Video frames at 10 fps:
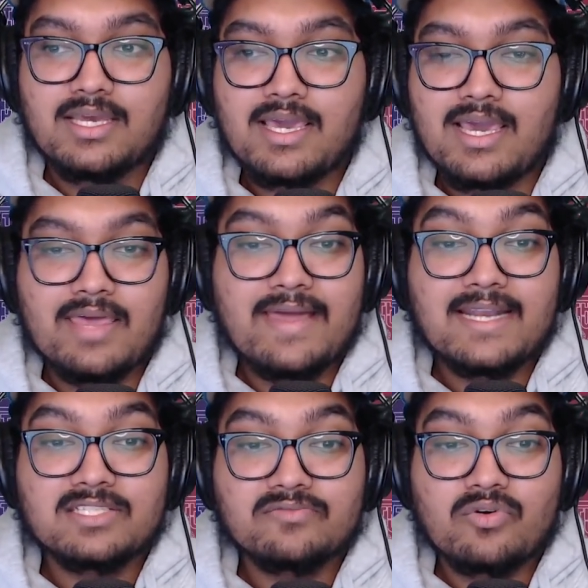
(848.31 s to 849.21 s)
And that
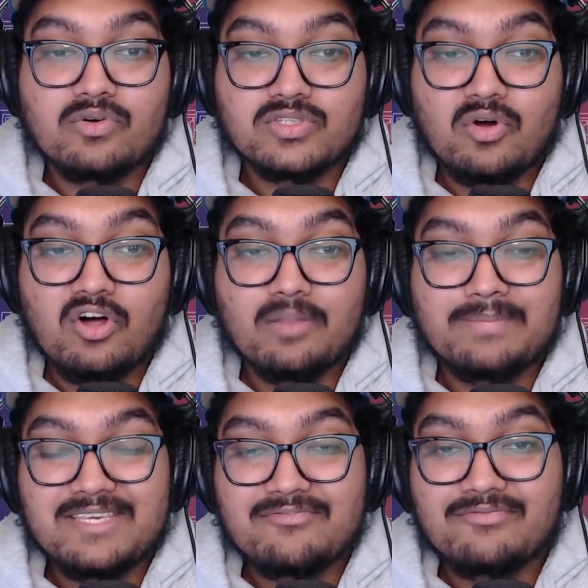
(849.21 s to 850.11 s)
is, of course, all
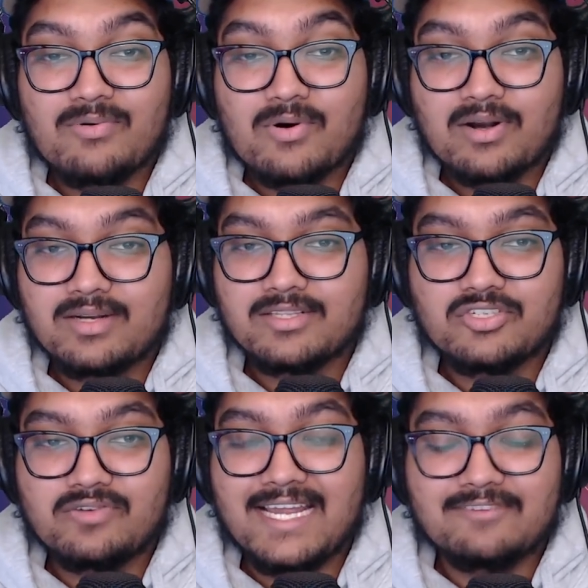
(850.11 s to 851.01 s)
before the
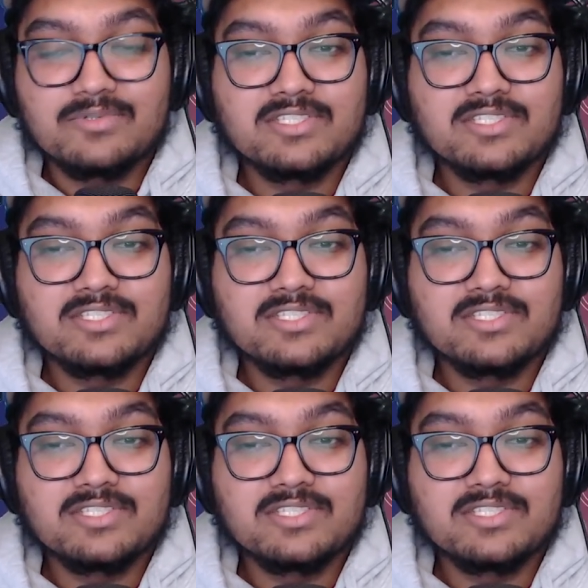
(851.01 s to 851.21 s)
draft,